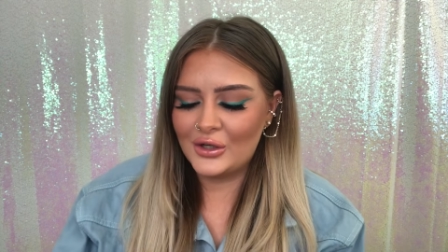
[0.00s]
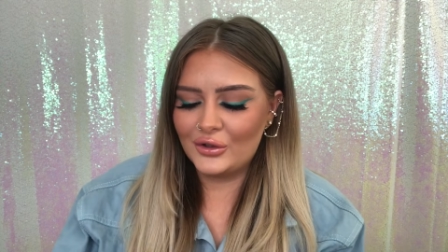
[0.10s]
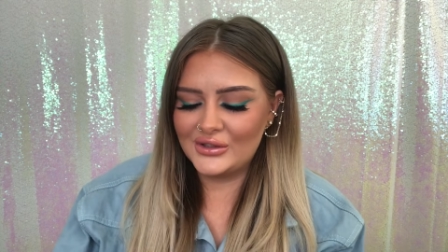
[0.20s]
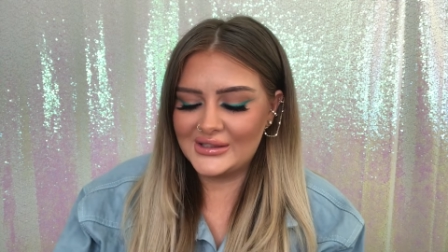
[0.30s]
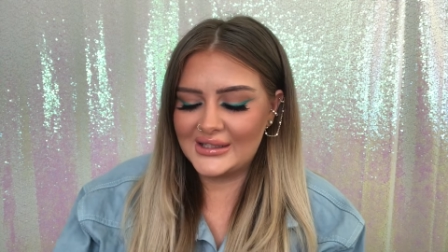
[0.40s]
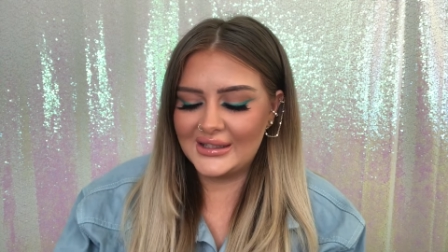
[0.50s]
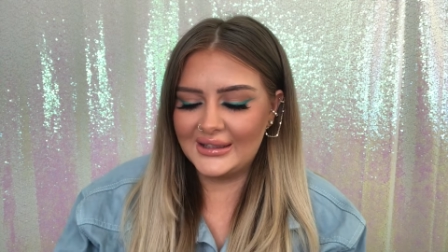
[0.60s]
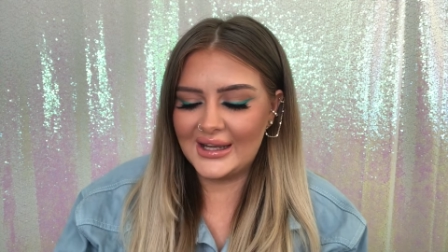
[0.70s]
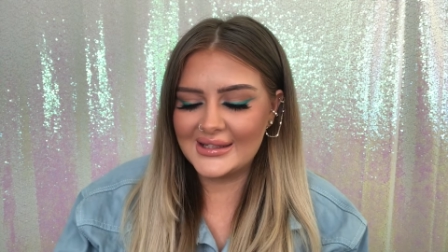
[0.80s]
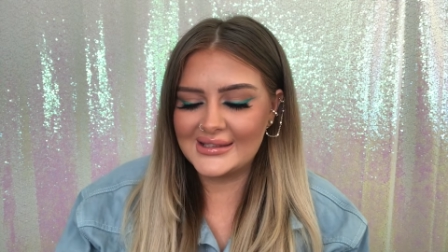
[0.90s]
Until
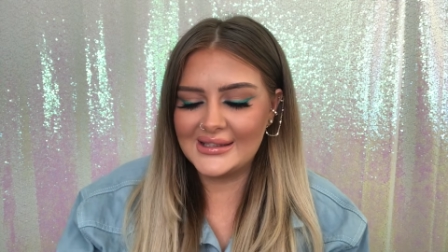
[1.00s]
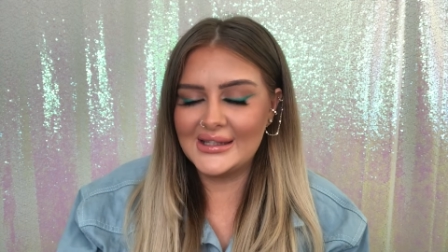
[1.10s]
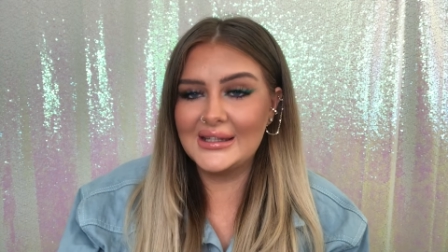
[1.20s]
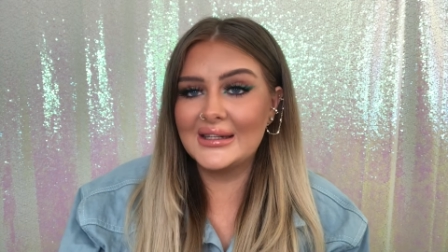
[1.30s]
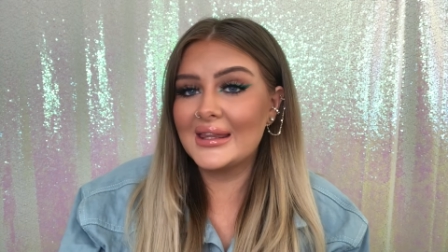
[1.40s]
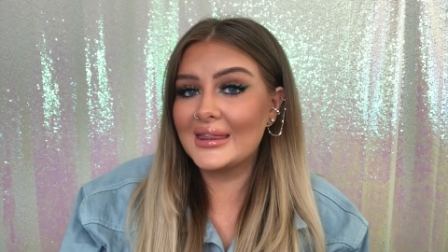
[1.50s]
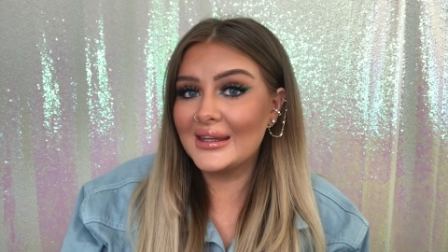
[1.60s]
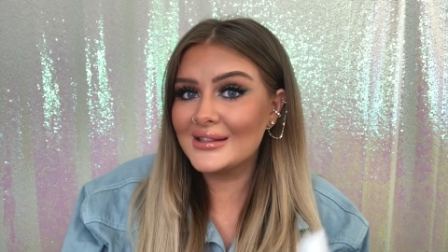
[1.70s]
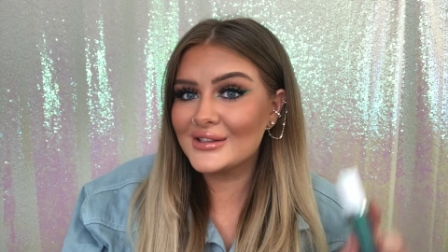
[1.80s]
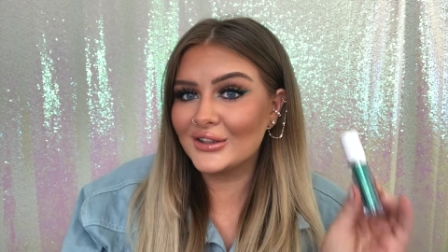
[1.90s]
I seen
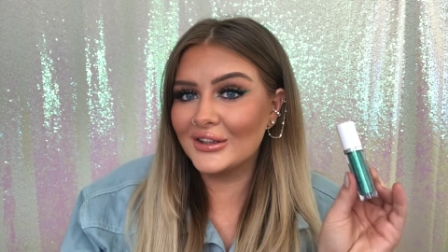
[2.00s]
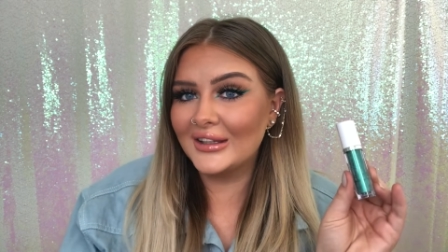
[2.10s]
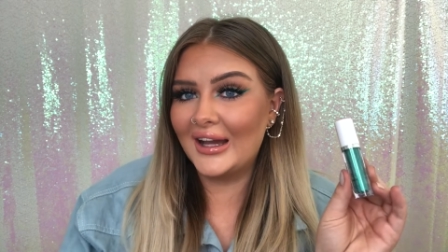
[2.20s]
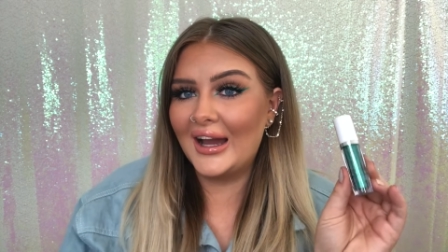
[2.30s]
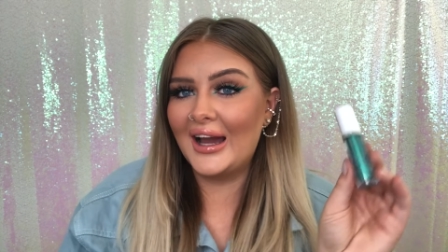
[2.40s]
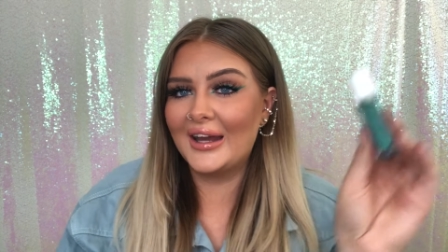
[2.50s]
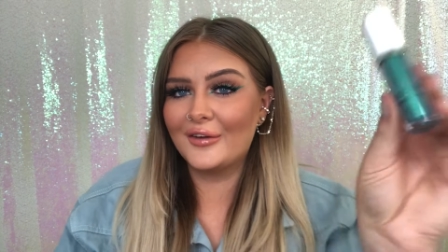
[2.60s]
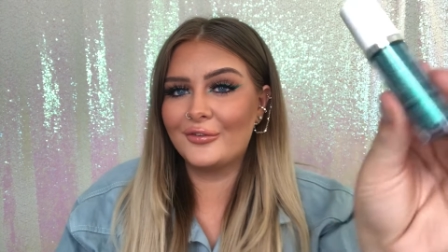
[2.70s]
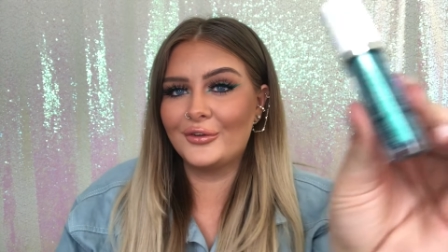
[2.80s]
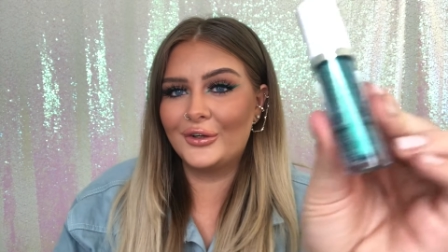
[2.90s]
this colour and I
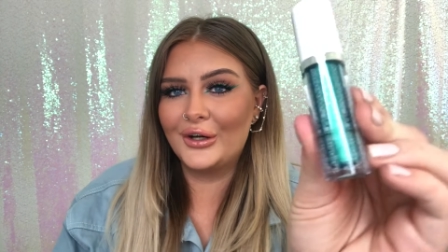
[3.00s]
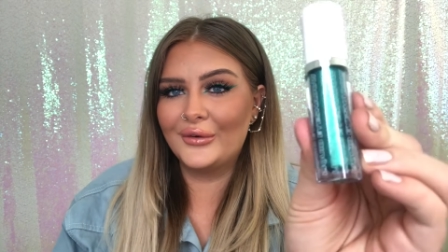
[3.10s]
thought,